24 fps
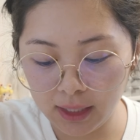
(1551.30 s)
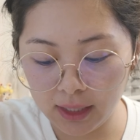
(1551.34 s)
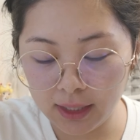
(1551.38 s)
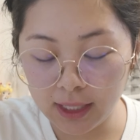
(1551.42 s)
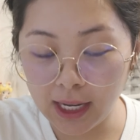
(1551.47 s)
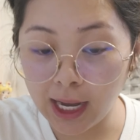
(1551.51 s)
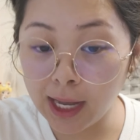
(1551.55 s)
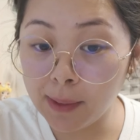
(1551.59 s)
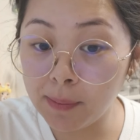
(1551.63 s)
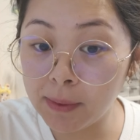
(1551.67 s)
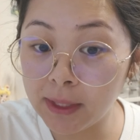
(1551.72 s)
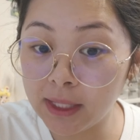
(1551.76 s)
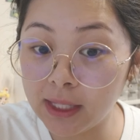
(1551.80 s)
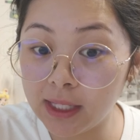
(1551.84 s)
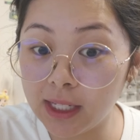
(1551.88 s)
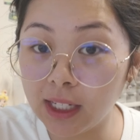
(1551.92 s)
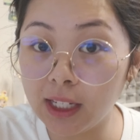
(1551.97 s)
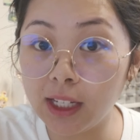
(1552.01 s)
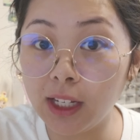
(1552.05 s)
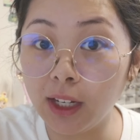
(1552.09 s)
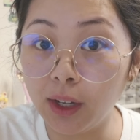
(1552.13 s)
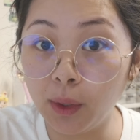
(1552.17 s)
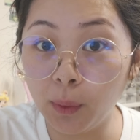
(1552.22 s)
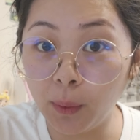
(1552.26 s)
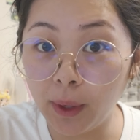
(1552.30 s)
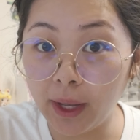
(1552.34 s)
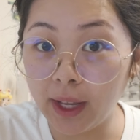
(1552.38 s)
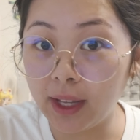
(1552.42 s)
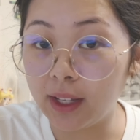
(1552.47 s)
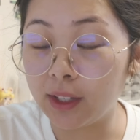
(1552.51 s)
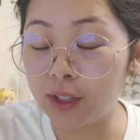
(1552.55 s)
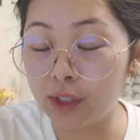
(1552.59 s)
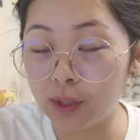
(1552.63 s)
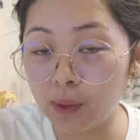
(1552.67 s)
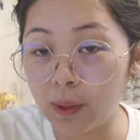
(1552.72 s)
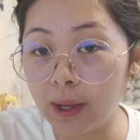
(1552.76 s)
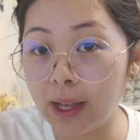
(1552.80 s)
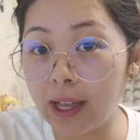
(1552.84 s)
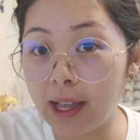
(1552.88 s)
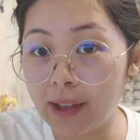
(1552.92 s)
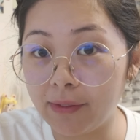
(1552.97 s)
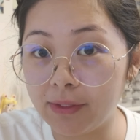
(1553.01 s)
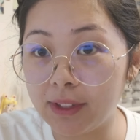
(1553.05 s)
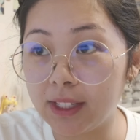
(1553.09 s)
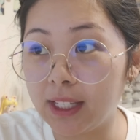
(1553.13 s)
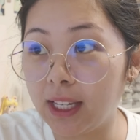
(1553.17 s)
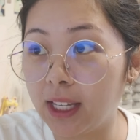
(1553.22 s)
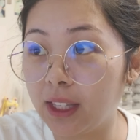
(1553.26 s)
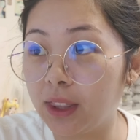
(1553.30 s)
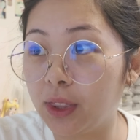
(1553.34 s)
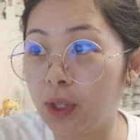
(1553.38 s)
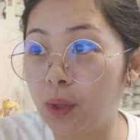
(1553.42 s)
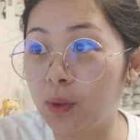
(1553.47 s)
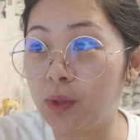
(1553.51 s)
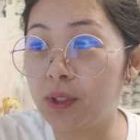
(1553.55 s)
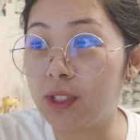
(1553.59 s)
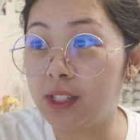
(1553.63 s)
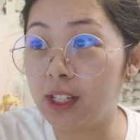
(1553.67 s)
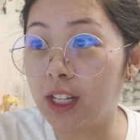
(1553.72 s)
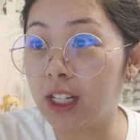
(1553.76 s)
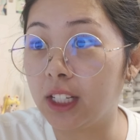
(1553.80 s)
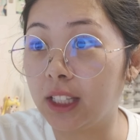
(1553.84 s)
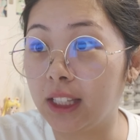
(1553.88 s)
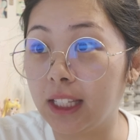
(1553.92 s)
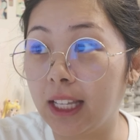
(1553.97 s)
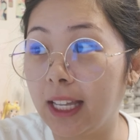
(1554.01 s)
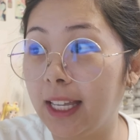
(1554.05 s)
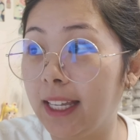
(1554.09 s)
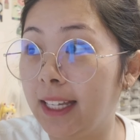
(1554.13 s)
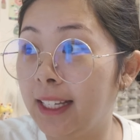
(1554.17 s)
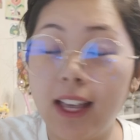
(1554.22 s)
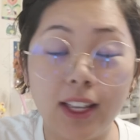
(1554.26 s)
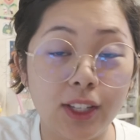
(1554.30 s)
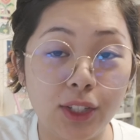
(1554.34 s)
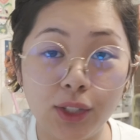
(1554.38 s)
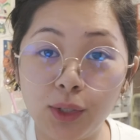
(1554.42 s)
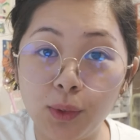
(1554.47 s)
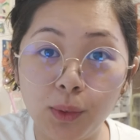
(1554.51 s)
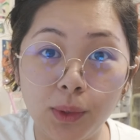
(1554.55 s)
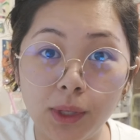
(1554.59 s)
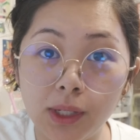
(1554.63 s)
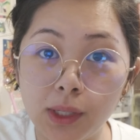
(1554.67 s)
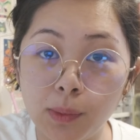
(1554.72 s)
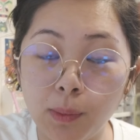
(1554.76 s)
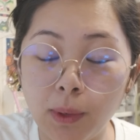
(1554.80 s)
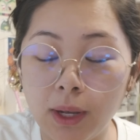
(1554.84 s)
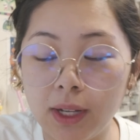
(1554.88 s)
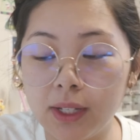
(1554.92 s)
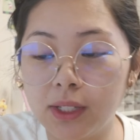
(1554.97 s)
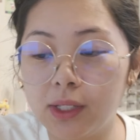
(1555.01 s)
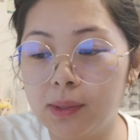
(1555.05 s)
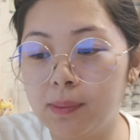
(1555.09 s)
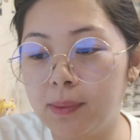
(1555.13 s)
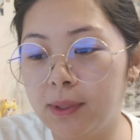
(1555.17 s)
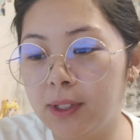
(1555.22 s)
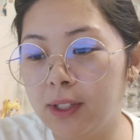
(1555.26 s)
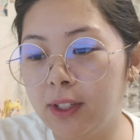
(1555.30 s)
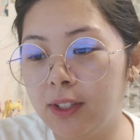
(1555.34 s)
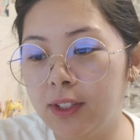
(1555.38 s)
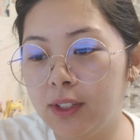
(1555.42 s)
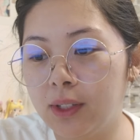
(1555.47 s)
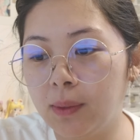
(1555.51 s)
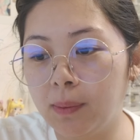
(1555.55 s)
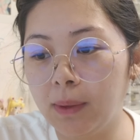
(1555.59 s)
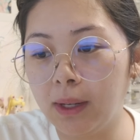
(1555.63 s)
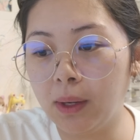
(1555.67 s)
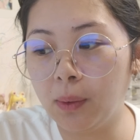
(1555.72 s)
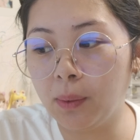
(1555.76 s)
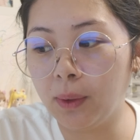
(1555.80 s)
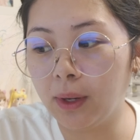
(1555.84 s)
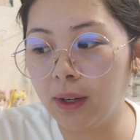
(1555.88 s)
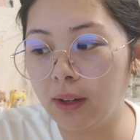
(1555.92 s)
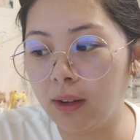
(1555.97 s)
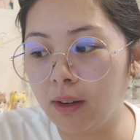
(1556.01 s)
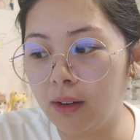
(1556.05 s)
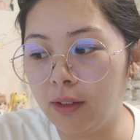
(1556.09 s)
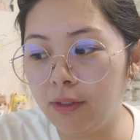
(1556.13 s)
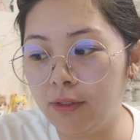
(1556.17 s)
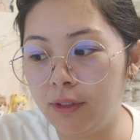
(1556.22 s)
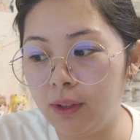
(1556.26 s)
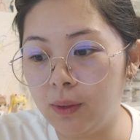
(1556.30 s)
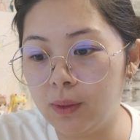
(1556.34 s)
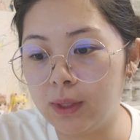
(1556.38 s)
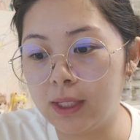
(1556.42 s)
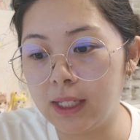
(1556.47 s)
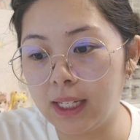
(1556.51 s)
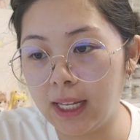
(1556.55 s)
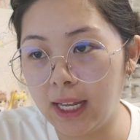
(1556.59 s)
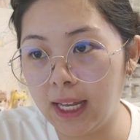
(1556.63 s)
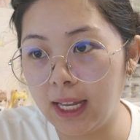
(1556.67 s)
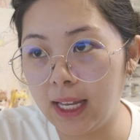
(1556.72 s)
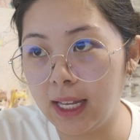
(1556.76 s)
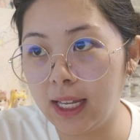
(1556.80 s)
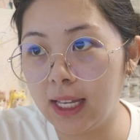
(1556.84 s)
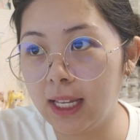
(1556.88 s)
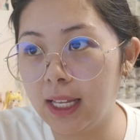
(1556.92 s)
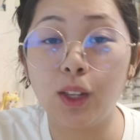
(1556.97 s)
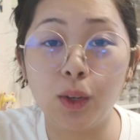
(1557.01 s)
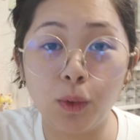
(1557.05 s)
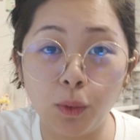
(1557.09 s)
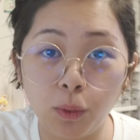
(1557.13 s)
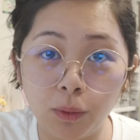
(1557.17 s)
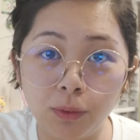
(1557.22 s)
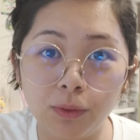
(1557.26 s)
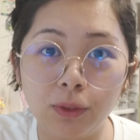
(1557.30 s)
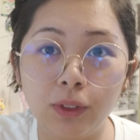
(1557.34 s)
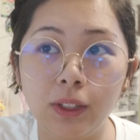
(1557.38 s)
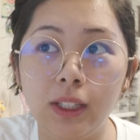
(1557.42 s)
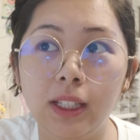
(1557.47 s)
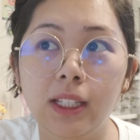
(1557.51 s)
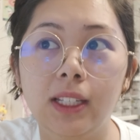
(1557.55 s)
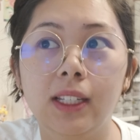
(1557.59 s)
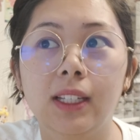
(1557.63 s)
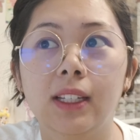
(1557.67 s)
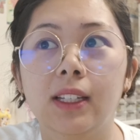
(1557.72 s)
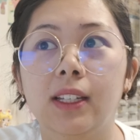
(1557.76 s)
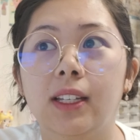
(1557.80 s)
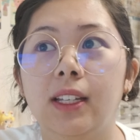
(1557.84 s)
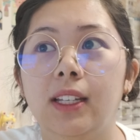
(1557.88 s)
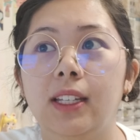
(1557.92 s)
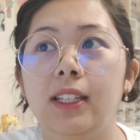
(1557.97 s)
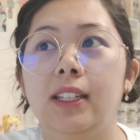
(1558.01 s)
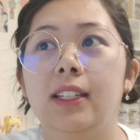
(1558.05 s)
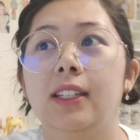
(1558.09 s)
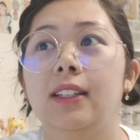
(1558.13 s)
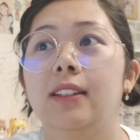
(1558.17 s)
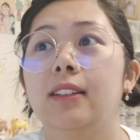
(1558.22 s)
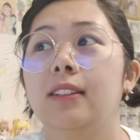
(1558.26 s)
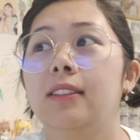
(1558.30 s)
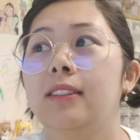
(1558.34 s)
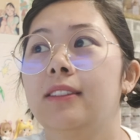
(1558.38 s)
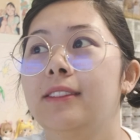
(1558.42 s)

time is ticking away, so I have to get those done like as soon as possible. So I'm gonna work on a few today, and hopefully I can